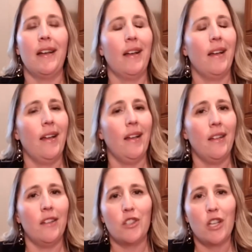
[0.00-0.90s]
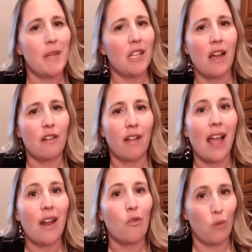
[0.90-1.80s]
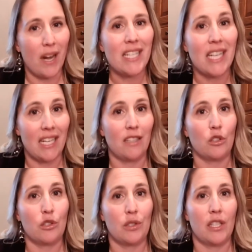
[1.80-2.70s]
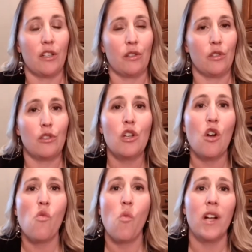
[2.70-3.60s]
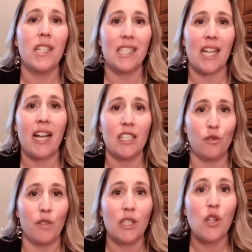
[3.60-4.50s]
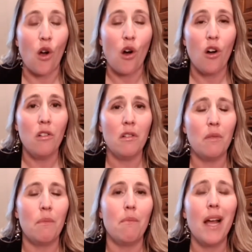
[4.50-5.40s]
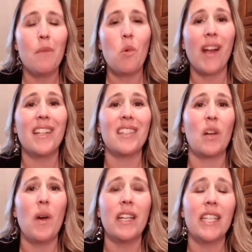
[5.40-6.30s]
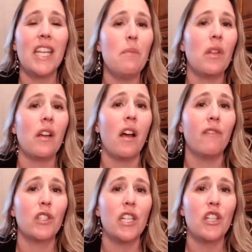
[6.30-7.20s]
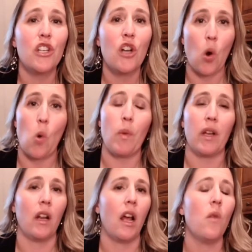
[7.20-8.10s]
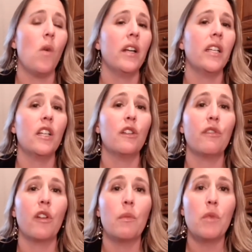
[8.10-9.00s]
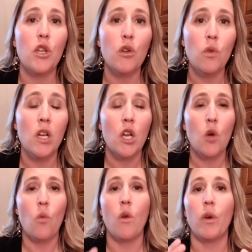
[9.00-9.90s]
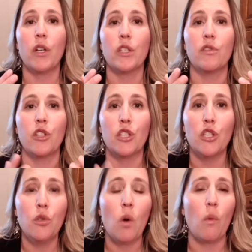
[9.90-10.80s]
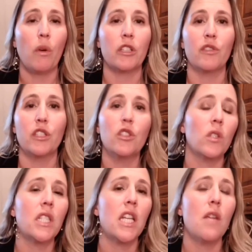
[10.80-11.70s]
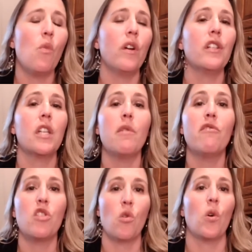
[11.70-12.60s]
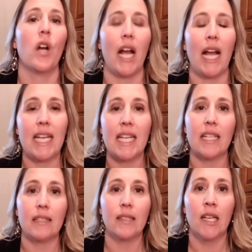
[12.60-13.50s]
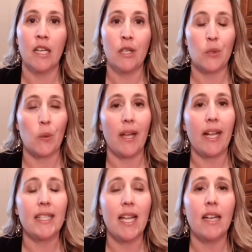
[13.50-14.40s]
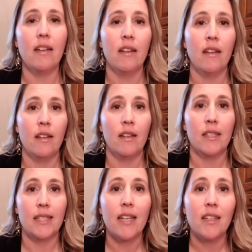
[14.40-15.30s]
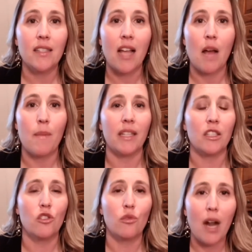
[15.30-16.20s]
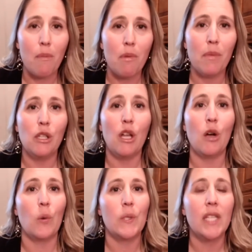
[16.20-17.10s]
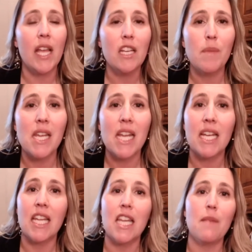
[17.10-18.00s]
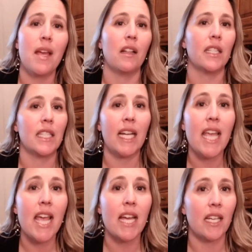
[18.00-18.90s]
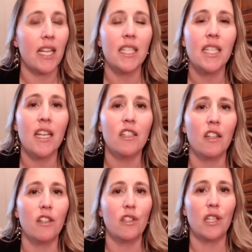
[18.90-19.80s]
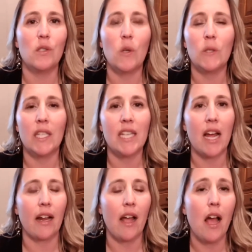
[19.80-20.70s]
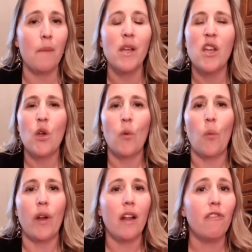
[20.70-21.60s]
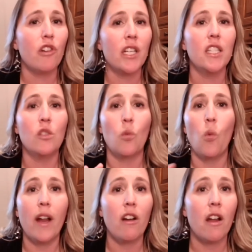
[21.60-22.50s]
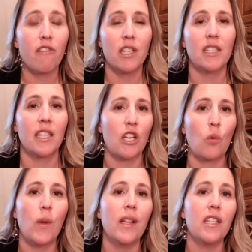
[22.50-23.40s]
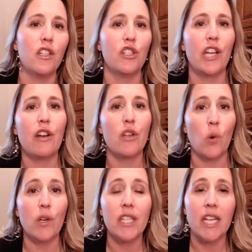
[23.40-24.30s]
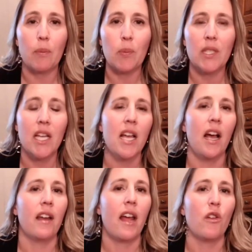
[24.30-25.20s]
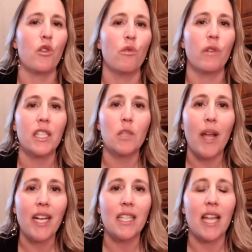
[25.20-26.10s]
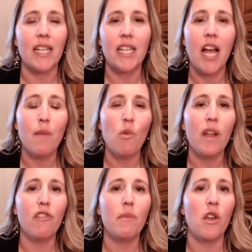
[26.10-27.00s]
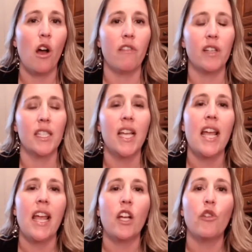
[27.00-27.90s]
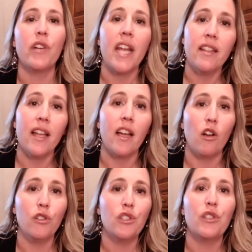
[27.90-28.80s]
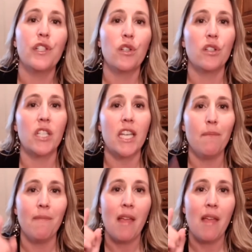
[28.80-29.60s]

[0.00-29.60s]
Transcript: And there's going to be a lot of right answers here. There's no one size fits all. My point is I want to keep the conversation open. I want to hear from you what works for you, what works for your team, what are some of your ideas. So like I said, send us comments, drop them below, send me an email at diane@dhleonardconsulting.com. Whatever it is, wherever it is that you're willing to share your tips on how you respect that time away from the office and create that culture in your team,